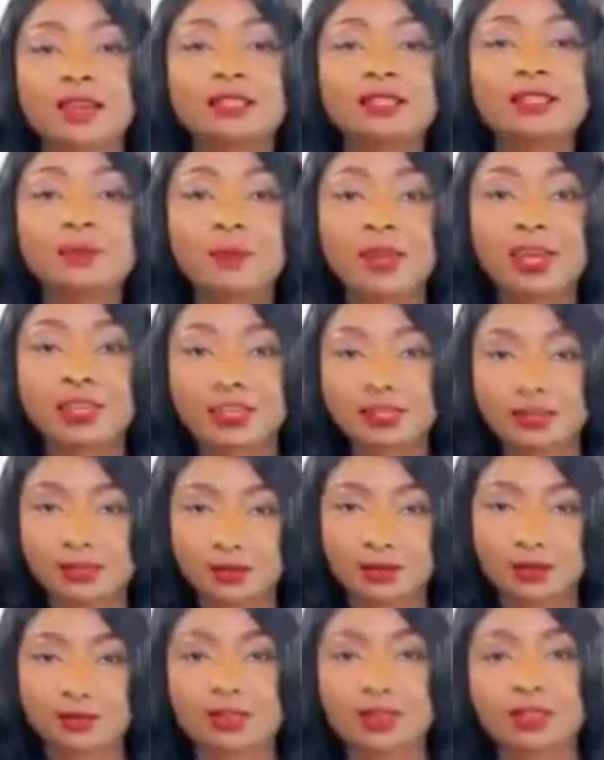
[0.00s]
to pay their
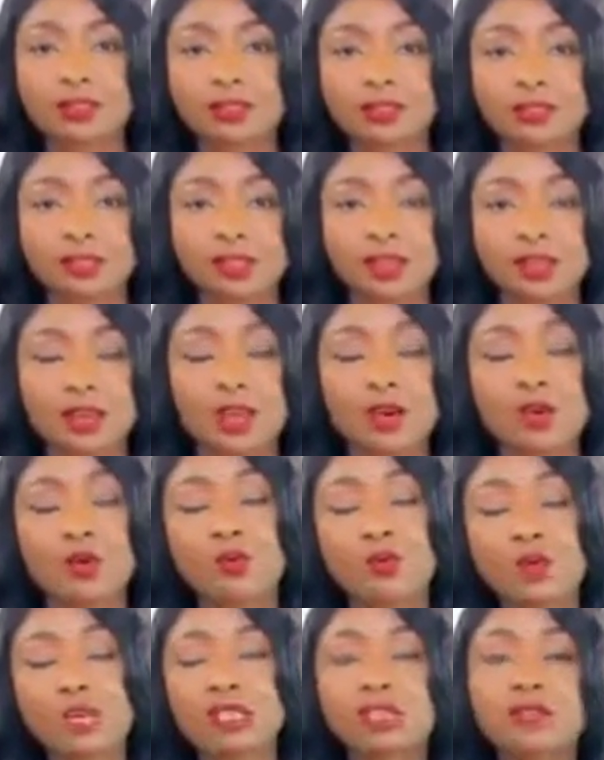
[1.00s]
school fees,
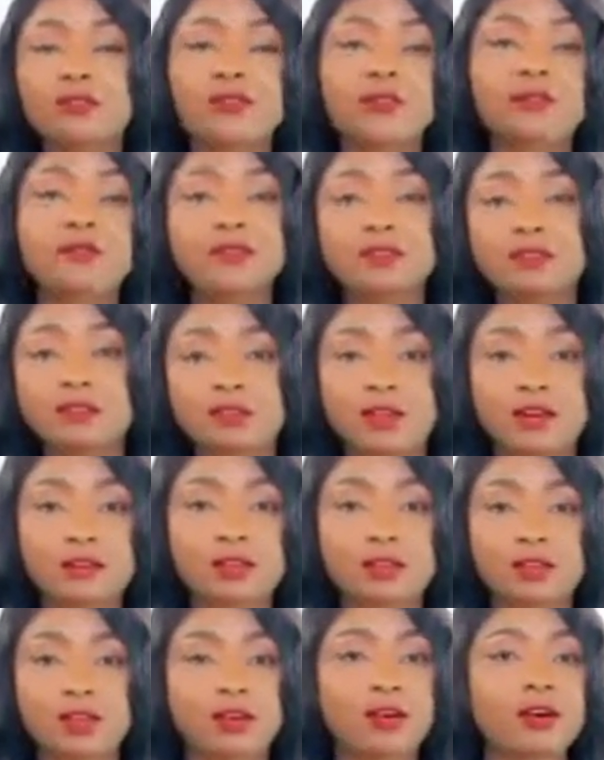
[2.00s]
ranging from
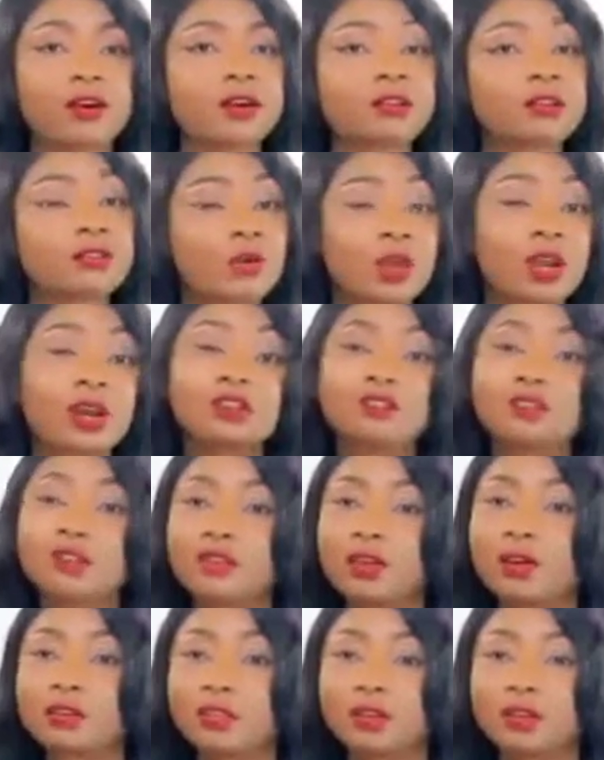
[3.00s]
50,000 naira to
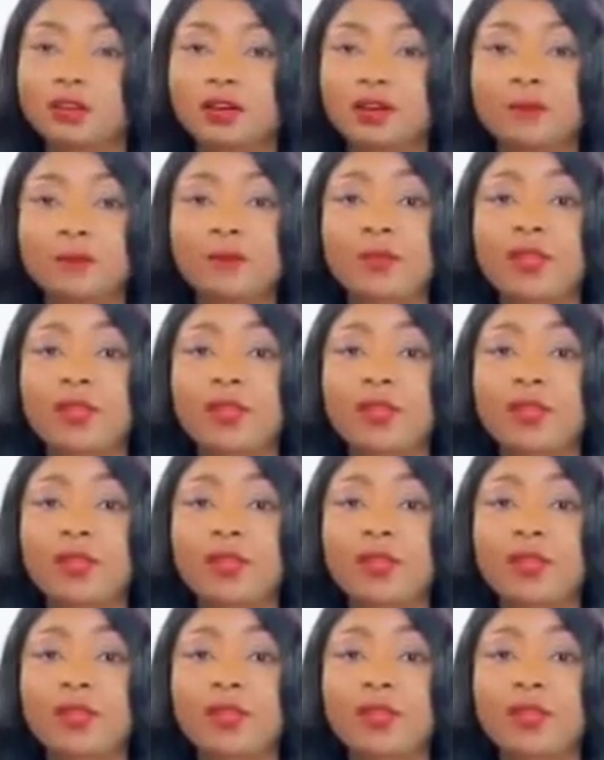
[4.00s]
100,000 naira.